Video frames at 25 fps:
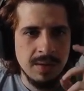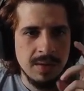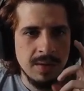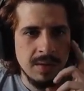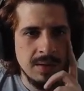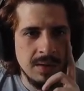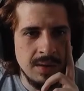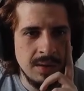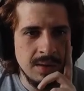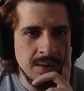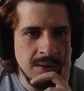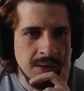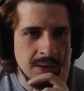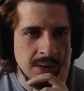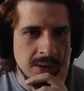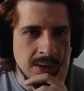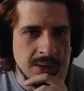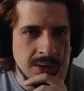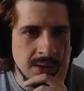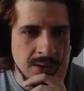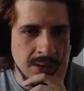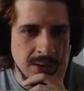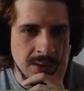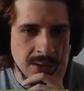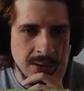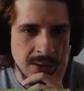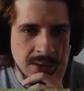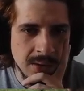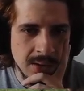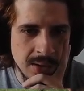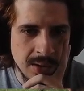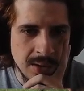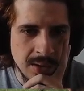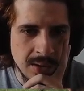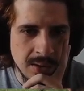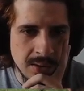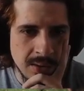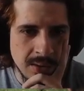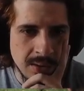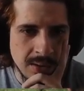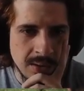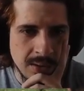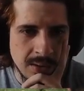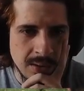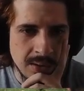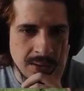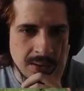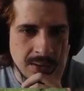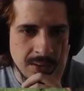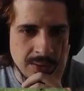Ha ha ha.
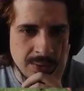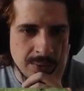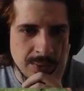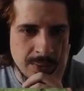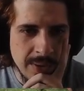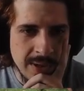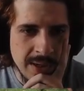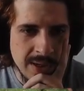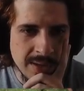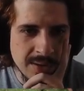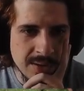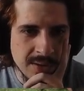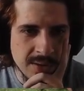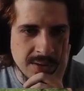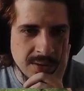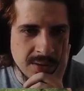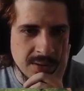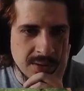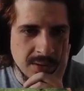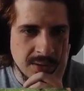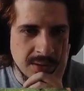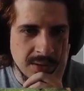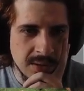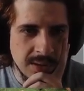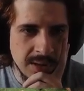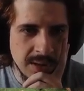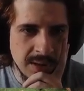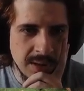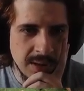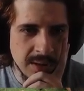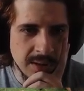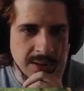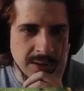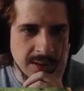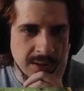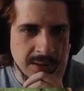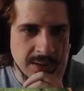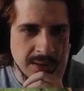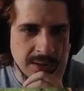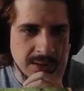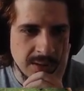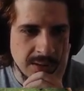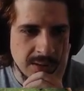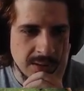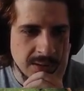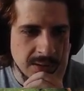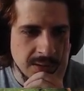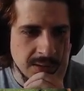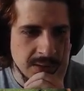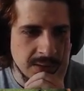Trash. Clean.
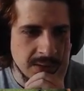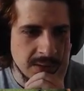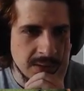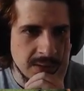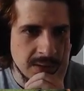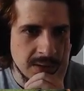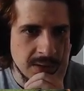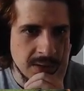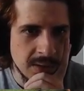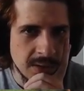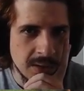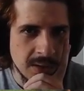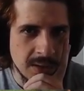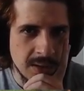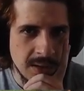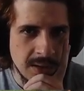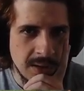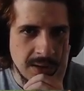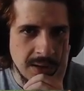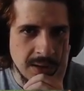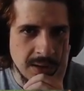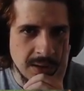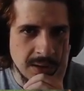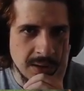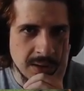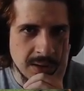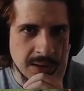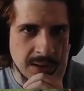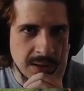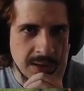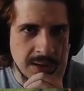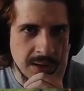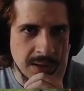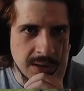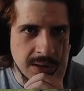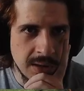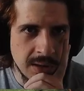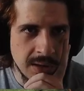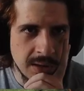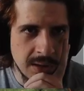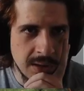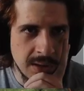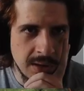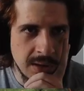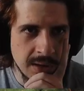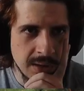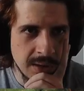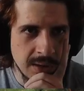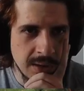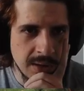Clean, clean, clean,
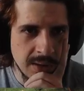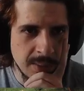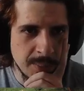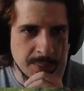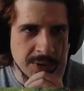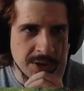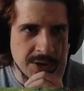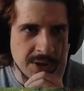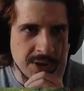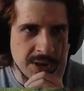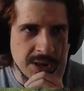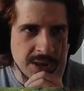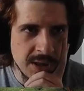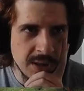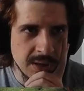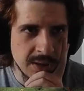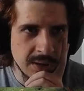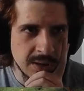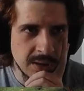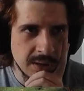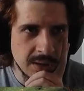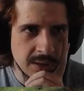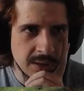clean, clean machine.